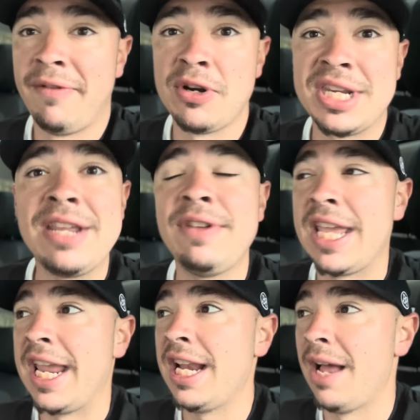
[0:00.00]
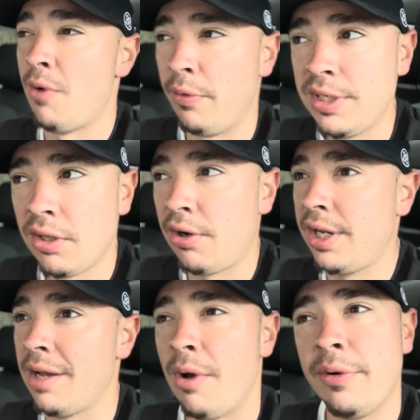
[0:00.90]
deviate. I'm always
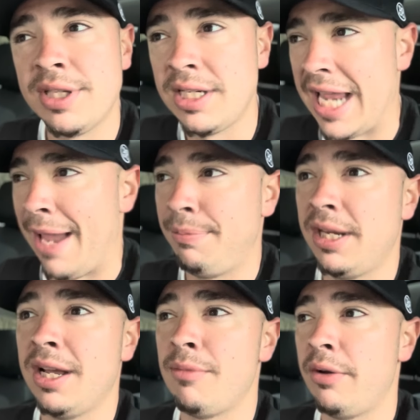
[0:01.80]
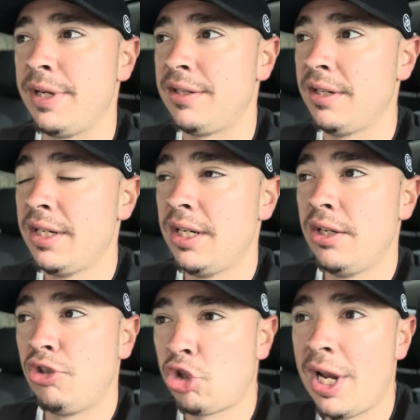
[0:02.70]
learning. I'm always adapting. I'm always
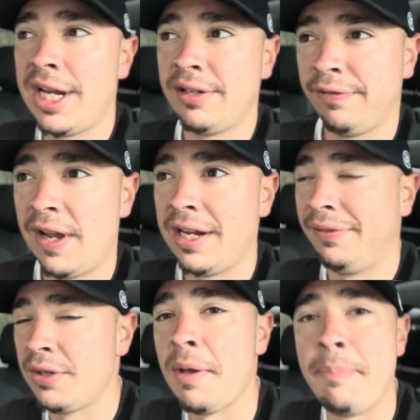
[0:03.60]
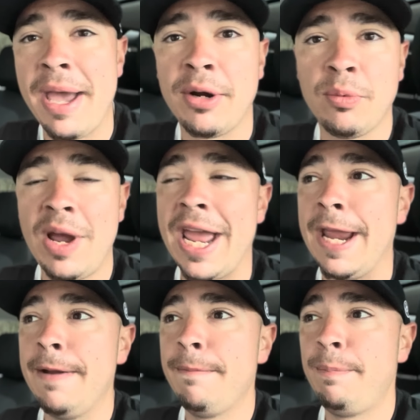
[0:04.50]
trying to find if there's a better
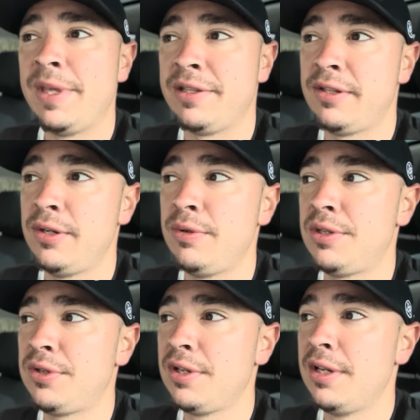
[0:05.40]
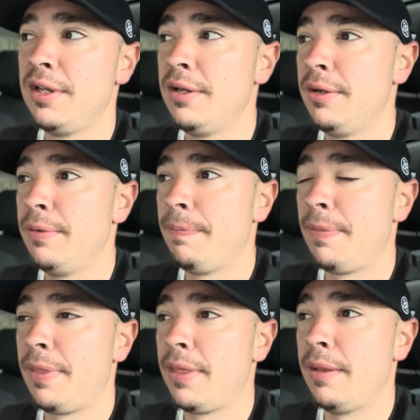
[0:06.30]
way that suits
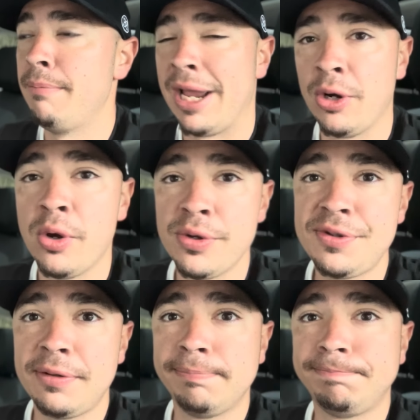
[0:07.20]
my goals.